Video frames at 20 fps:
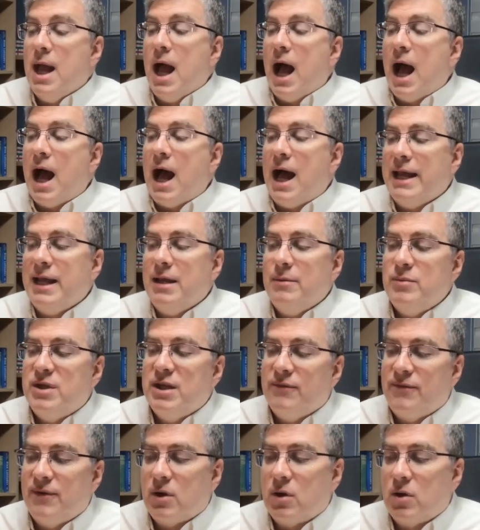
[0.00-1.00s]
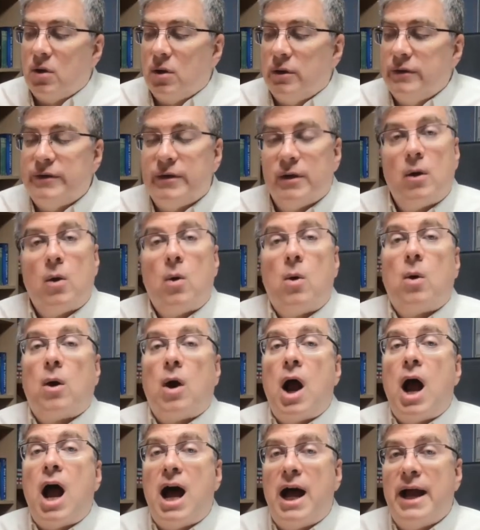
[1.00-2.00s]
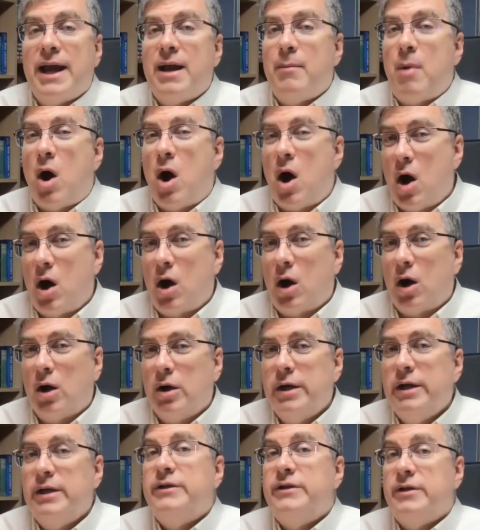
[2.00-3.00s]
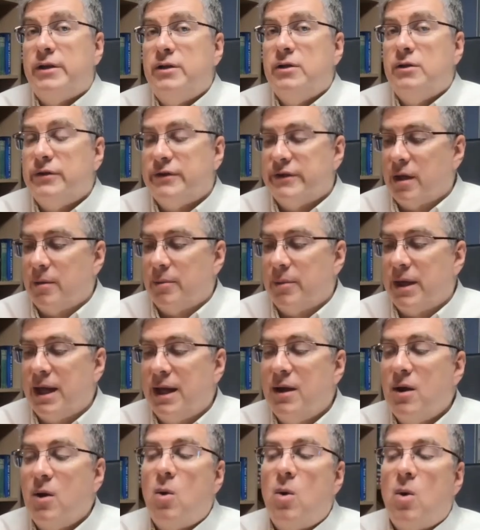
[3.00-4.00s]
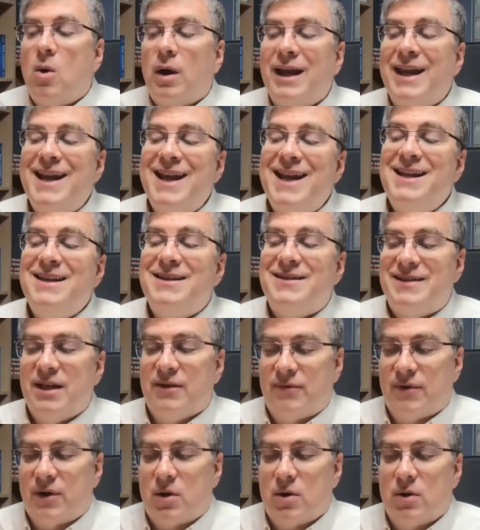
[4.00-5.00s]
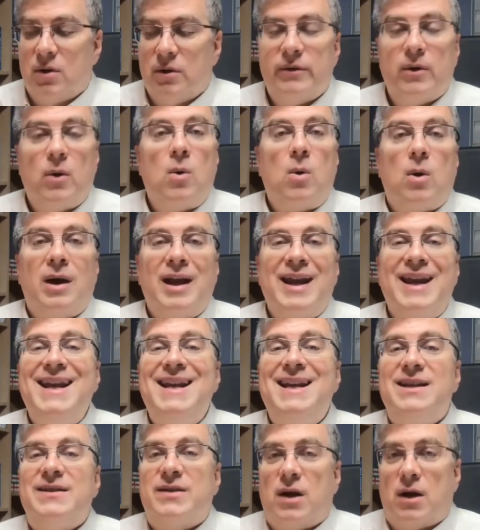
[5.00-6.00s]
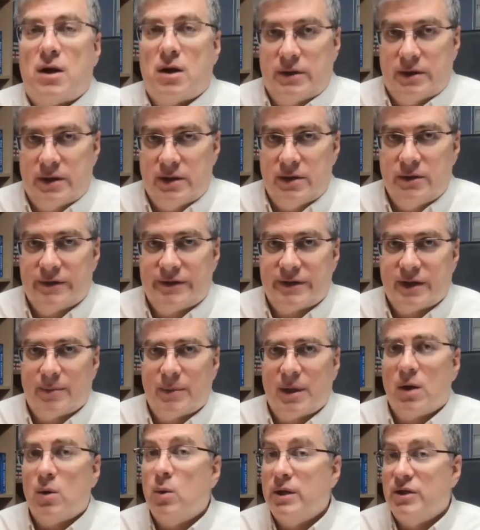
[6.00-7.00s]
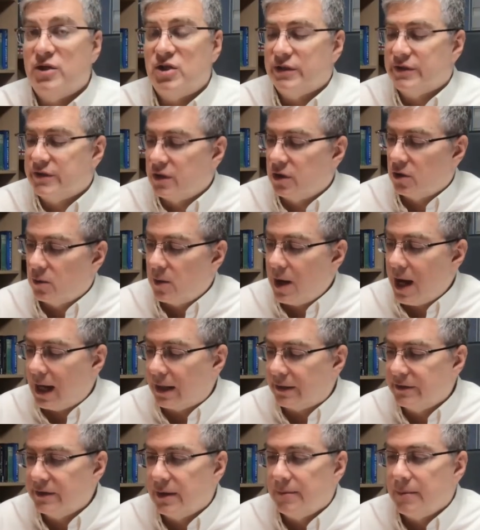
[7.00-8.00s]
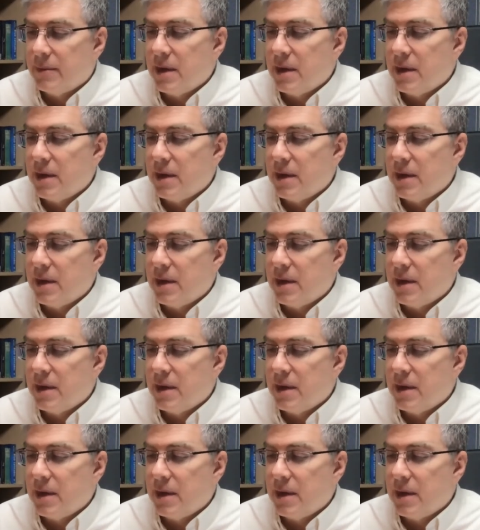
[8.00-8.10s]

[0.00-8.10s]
I am difficult, or I am hard to do something, or it is difficult, or it is hard to do something. Which is correct?